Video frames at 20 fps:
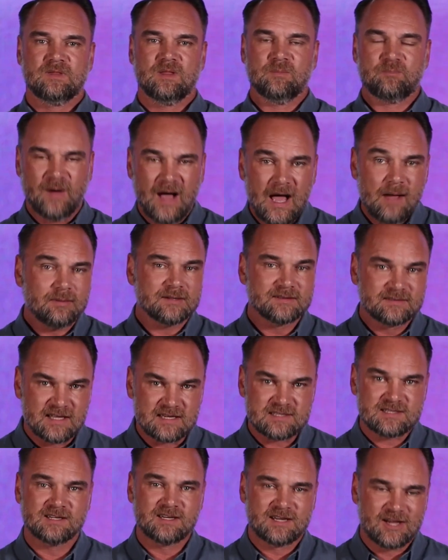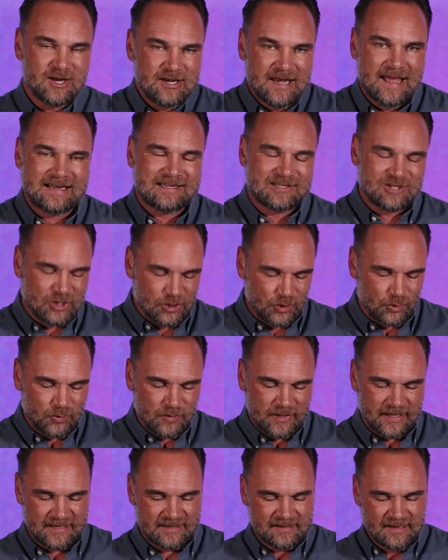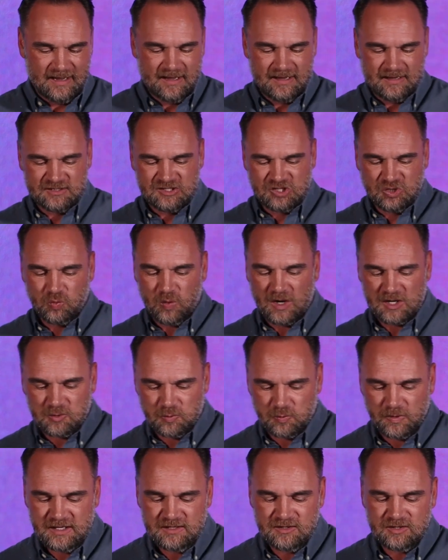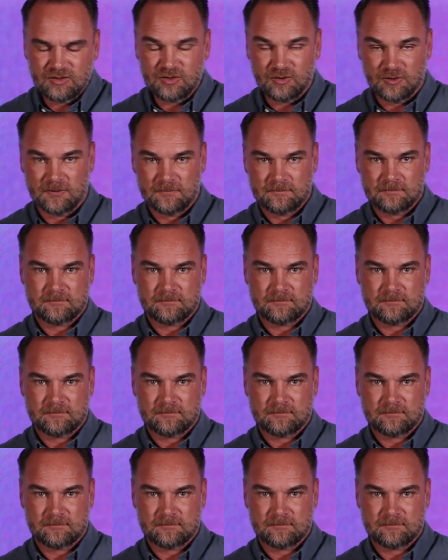The Bible doesn't connect calling to what we do.